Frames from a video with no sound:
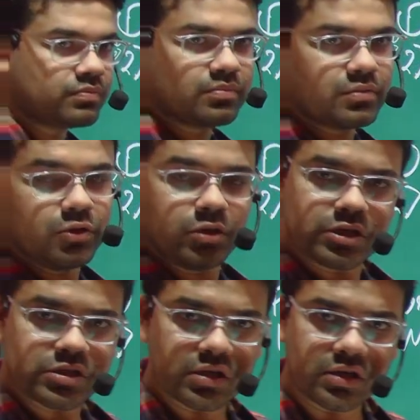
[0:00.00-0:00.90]
Newton's
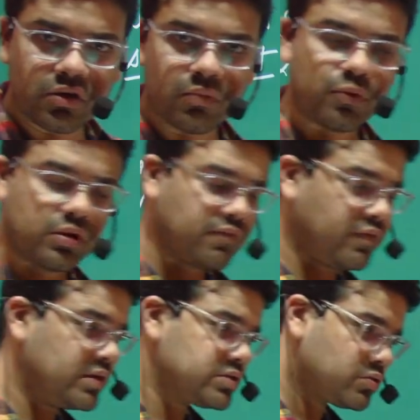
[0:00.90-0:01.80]
third law, polar flinging,
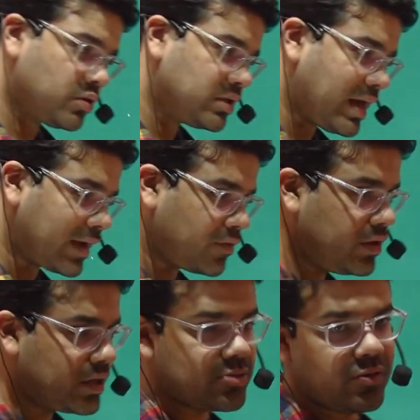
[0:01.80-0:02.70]
is not the accurate
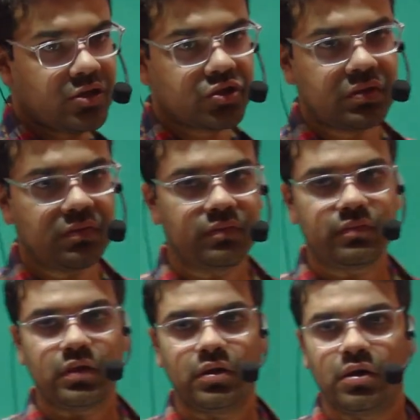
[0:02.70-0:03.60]
explanation.
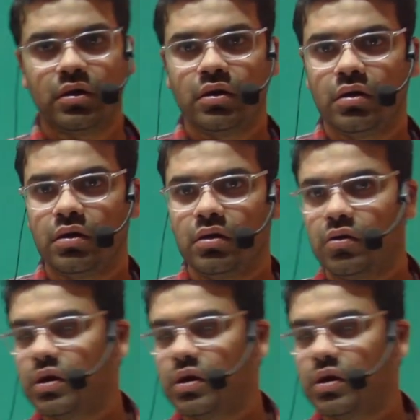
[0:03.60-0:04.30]
Okay,